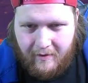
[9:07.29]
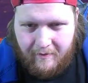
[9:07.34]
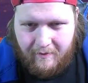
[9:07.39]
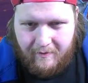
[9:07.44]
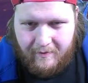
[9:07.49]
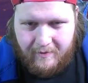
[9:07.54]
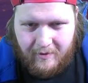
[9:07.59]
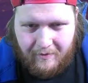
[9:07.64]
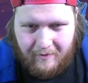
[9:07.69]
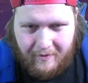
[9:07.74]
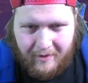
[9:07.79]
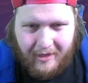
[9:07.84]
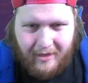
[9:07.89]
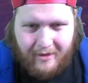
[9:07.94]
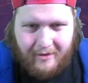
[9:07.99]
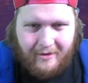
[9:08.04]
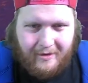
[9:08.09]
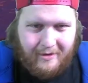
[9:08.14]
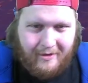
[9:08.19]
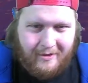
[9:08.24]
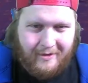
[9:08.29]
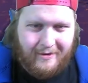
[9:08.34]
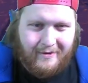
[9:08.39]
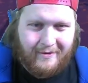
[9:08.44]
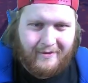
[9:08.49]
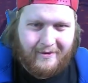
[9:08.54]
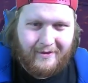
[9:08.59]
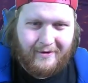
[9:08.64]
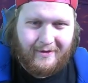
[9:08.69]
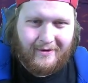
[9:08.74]
So Michael...
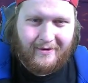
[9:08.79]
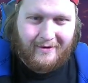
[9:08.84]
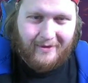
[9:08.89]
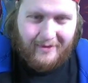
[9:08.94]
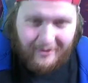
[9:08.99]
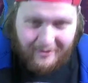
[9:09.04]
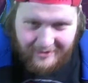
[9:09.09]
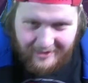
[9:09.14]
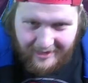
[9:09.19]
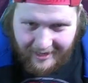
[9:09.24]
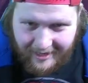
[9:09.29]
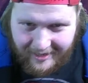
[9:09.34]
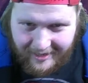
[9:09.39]
Oh, who's that?